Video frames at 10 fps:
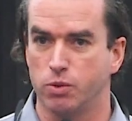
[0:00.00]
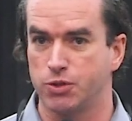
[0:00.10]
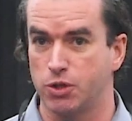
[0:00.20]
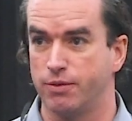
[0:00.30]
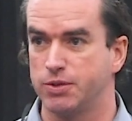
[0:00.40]
will
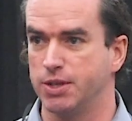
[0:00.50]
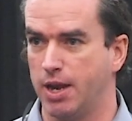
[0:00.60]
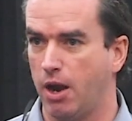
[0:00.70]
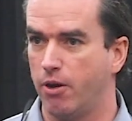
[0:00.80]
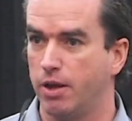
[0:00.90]
service an
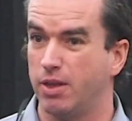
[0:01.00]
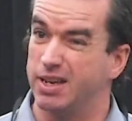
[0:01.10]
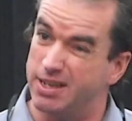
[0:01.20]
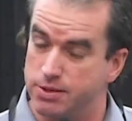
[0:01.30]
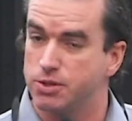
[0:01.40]
area that
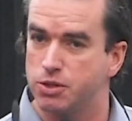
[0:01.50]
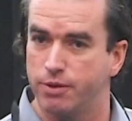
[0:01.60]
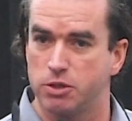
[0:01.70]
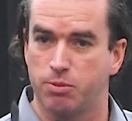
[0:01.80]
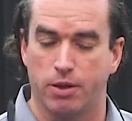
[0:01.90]
isn't
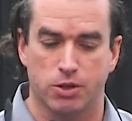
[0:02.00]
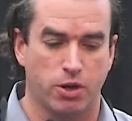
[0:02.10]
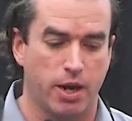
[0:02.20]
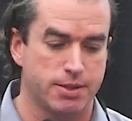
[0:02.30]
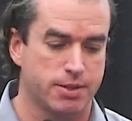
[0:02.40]
serviced by the
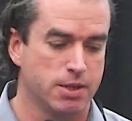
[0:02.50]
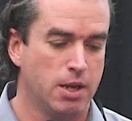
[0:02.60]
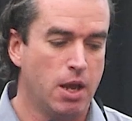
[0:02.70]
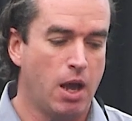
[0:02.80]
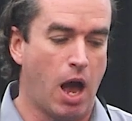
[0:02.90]
trace.
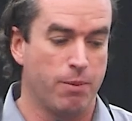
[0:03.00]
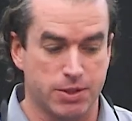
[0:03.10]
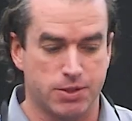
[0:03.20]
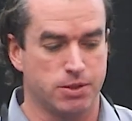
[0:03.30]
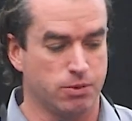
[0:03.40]

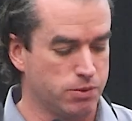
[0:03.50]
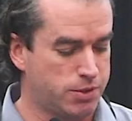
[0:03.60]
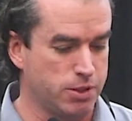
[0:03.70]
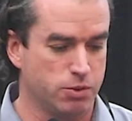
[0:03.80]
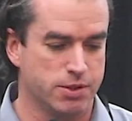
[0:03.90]
This
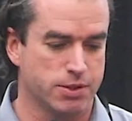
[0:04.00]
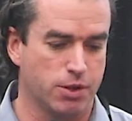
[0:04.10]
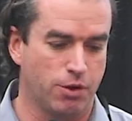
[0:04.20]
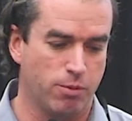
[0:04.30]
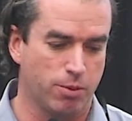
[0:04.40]
still didn't
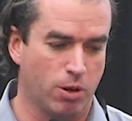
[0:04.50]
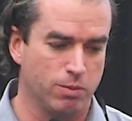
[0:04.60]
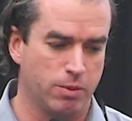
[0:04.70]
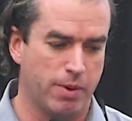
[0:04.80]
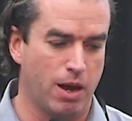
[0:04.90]
solve my
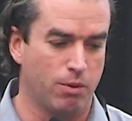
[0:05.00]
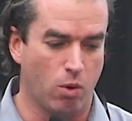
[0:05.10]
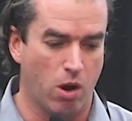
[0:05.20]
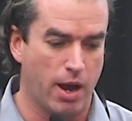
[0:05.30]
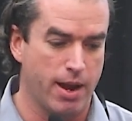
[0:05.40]
problem about
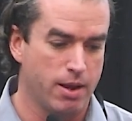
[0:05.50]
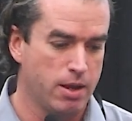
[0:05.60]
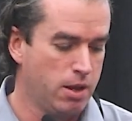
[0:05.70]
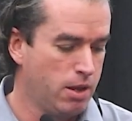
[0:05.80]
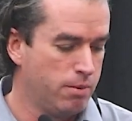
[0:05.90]
why
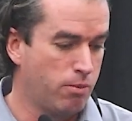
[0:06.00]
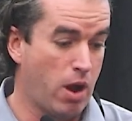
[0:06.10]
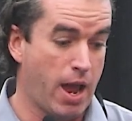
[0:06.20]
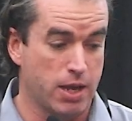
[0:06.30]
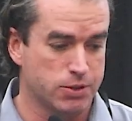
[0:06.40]

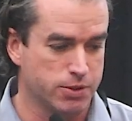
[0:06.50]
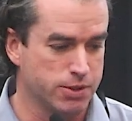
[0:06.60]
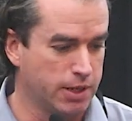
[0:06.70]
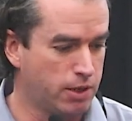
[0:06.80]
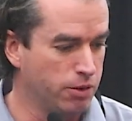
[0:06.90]
my house
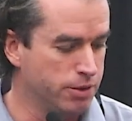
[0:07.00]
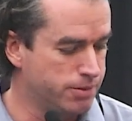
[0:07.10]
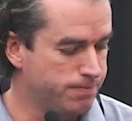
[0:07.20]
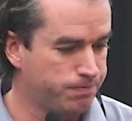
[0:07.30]
wasn't included.